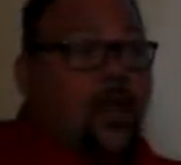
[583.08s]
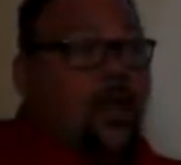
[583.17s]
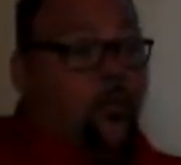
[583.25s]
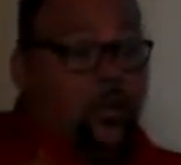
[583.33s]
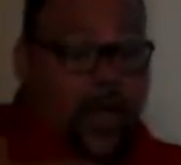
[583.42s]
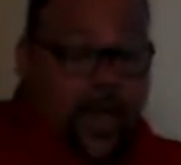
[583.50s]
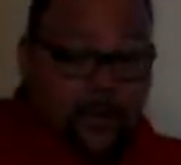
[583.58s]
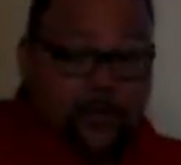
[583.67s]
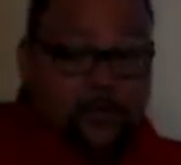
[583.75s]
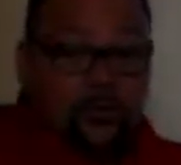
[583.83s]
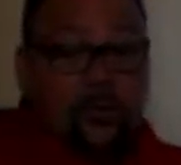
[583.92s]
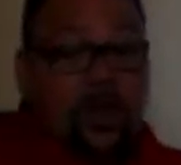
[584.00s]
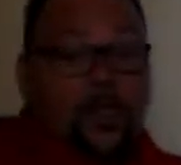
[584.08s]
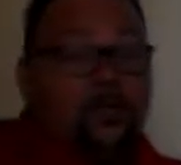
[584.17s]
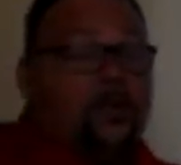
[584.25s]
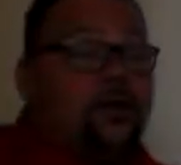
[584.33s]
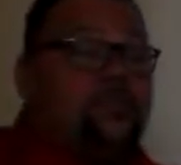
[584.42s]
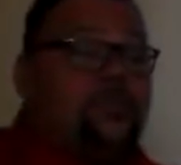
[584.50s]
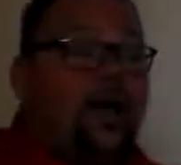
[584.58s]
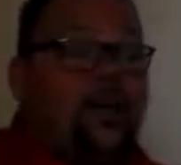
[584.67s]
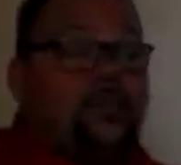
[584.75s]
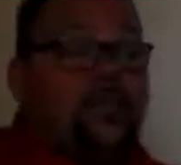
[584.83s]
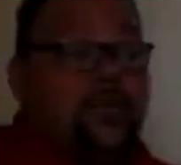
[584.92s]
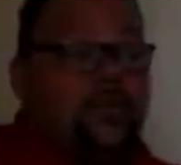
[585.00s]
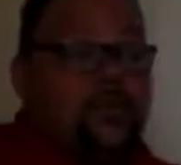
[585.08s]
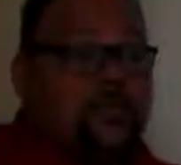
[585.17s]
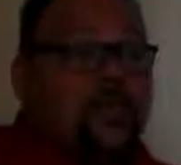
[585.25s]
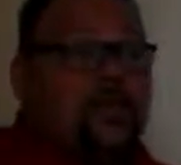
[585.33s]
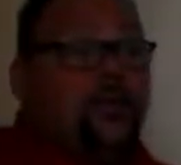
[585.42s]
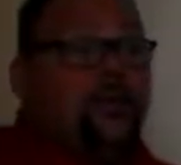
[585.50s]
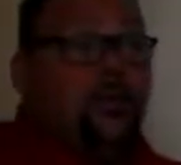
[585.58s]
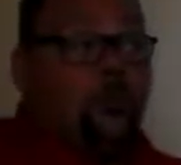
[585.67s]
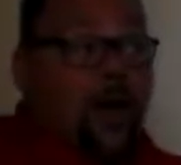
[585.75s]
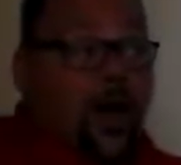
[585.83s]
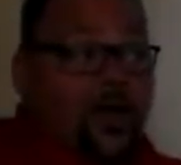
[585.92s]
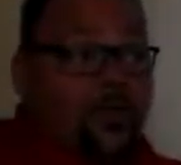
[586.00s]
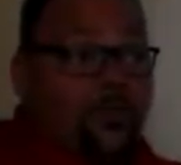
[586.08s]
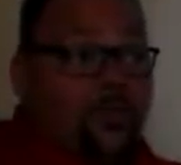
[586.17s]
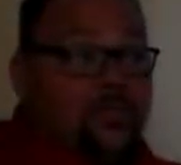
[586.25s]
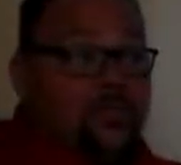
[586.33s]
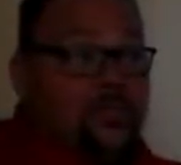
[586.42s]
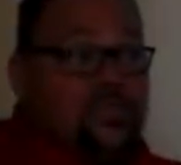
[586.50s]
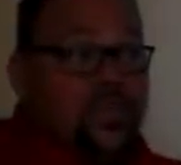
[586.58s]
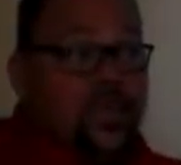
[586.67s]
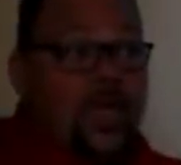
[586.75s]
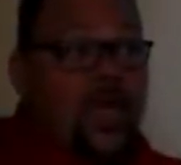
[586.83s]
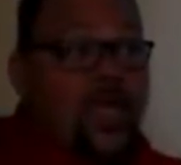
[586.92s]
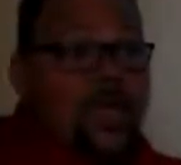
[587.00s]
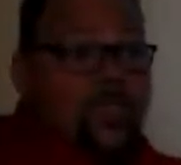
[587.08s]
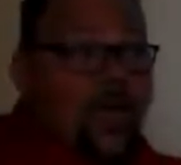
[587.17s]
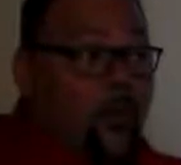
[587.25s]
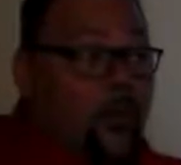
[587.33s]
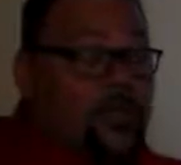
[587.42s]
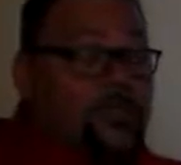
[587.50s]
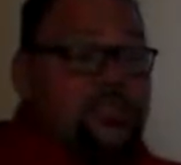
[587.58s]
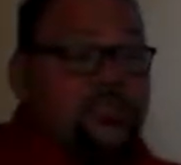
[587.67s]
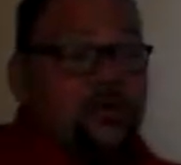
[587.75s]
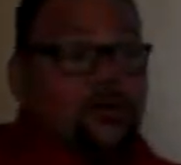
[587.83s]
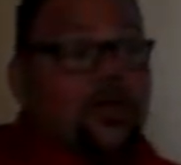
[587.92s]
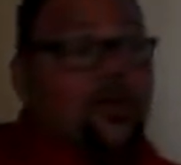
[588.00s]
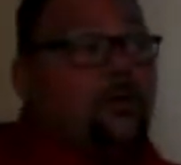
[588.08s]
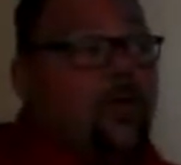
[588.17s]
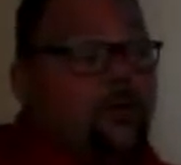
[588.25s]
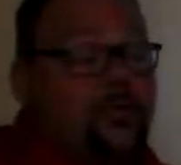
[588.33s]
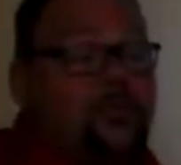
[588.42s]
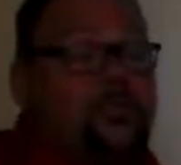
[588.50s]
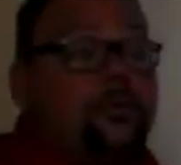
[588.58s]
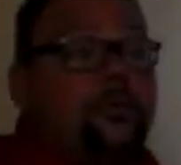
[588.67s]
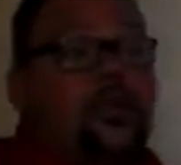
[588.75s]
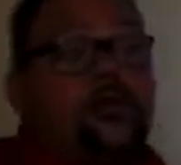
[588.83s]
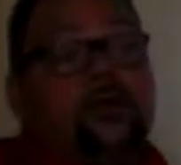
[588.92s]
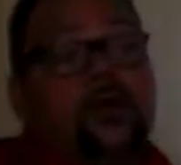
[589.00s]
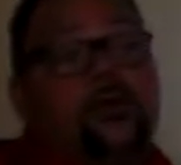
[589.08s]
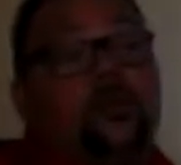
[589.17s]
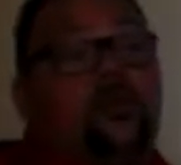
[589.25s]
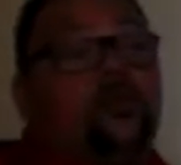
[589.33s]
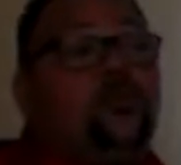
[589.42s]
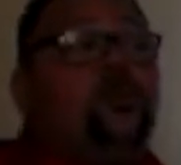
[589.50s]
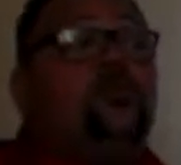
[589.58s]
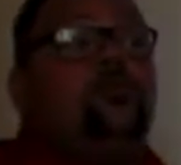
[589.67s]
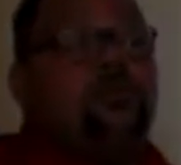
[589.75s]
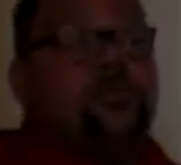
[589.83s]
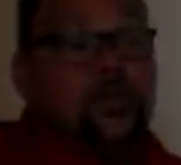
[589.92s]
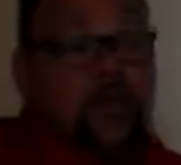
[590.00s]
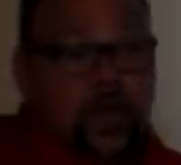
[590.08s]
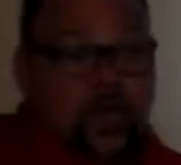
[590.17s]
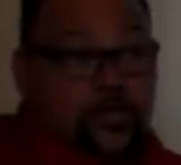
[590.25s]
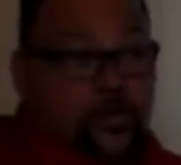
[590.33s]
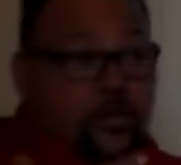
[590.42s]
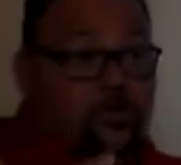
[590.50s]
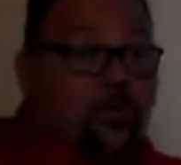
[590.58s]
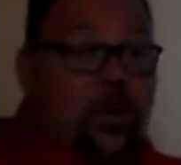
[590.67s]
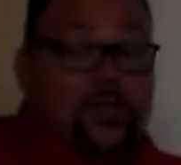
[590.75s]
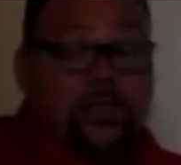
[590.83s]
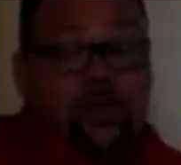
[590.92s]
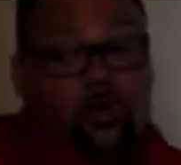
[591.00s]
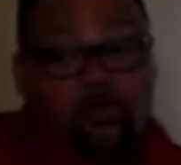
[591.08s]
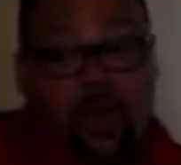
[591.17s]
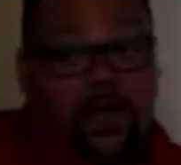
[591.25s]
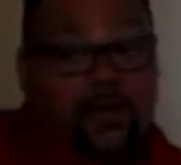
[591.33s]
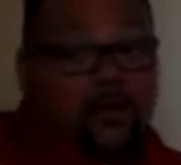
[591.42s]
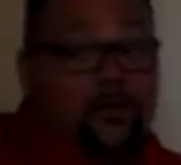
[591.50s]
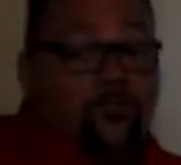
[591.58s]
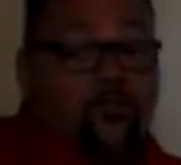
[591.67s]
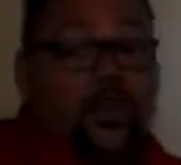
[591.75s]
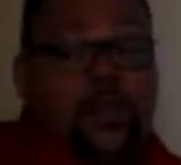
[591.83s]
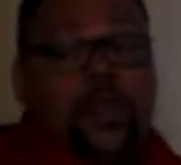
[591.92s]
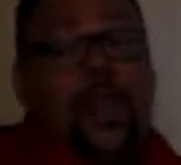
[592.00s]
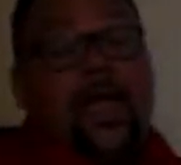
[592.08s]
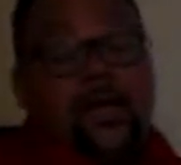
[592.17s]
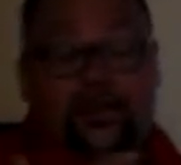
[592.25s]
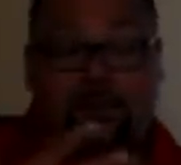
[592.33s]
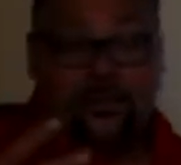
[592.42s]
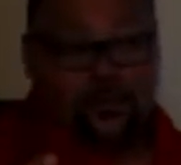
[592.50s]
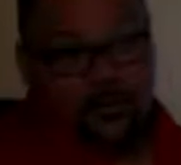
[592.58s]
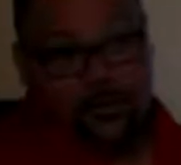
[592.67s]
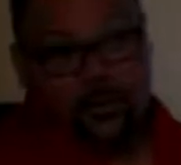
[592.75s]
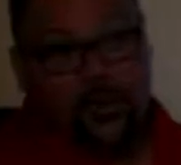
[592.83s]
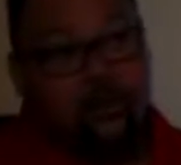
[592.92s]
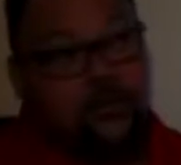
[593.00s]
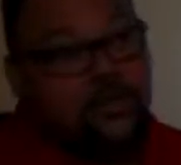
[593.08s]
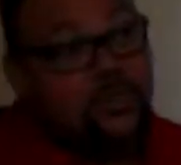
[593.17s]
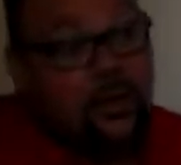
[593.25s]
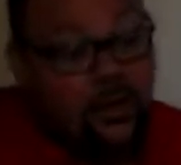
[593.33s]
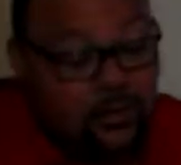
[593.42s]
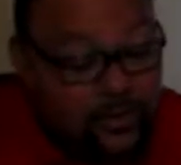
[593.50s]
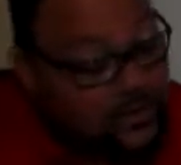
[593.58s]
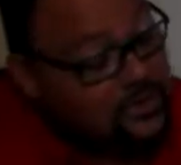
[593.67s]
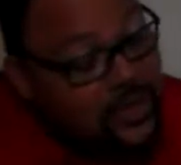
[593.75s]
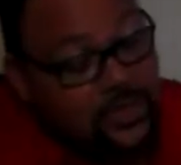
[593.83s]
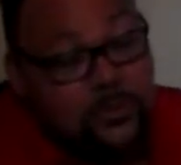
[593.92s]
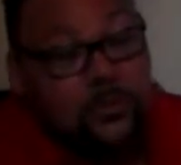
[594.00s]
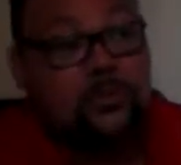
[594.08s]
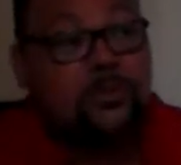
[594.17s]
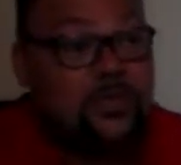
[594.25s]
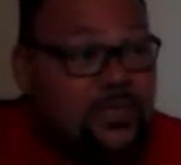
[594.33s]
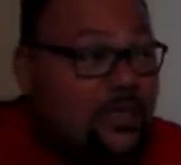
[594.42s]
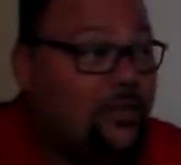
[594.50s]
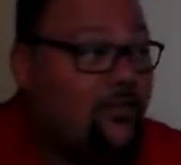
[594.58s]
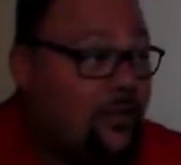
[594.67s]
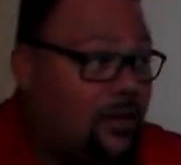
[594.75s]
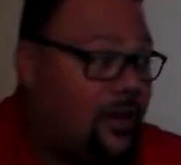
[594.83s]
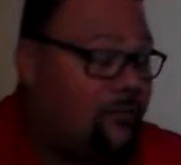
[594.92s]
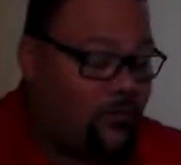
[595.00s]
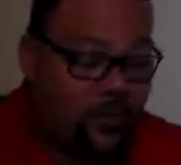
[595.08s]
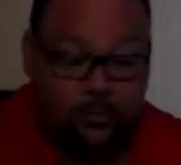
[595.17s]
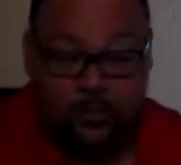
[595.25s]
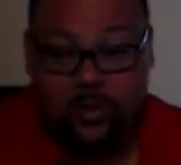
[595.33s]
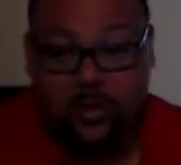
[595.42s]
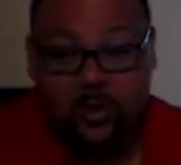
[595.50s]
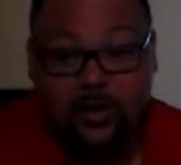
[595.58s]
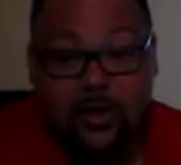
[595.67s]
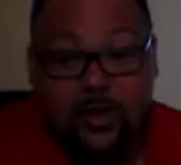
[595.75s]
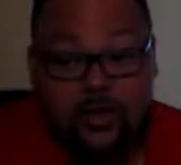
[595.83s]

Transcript: And what happens when your body becomes toxic is the body begins to say, hey, that waste is still there. Maybe there's something else there we can use. And so it tries to go back and recollect whatever's in there because it's not supposed to be sitting in the gut for any period.